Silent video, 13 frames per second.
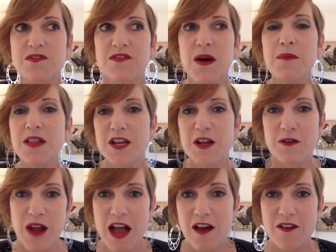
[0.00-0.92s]
fumbling
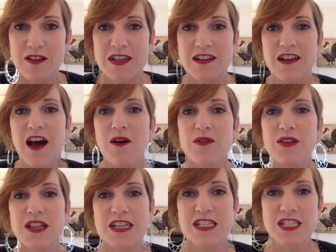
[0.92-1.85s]
around and not
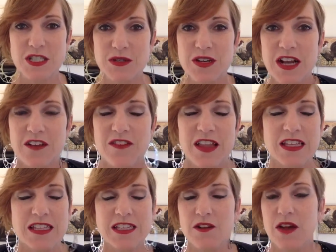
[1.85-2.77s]
willing to do it, I
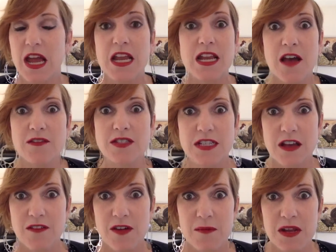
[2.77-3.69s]
finally said, okay, enough's
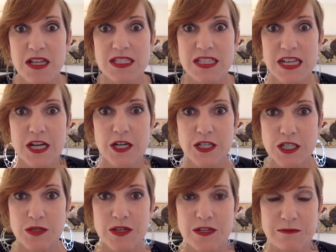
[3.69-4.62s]
enough. I'm going to sit here and
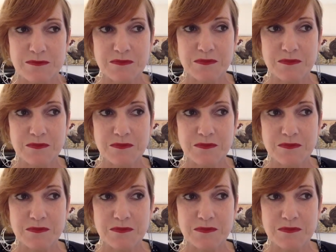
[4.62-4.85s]
do it.